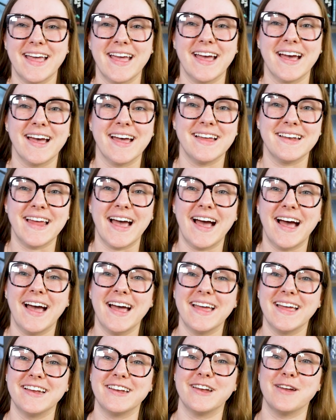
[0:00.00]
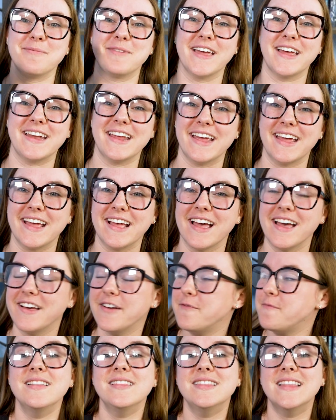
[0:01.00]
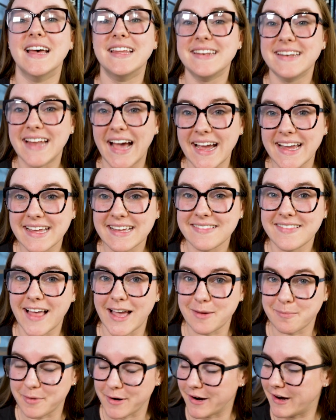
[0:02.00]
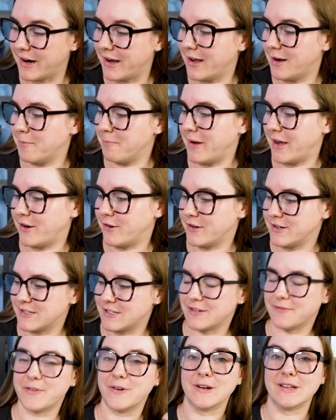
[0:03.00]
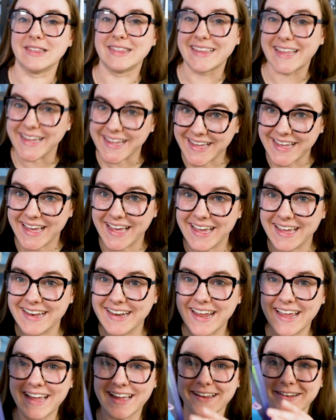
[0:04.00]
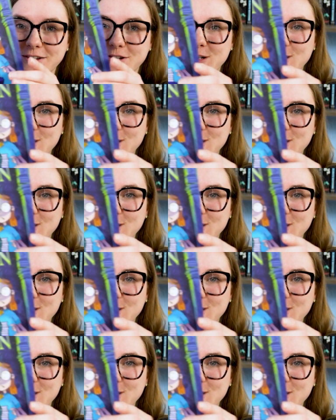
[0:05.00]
And I ended up getting The Night Librarian by Christopher Lincoln, and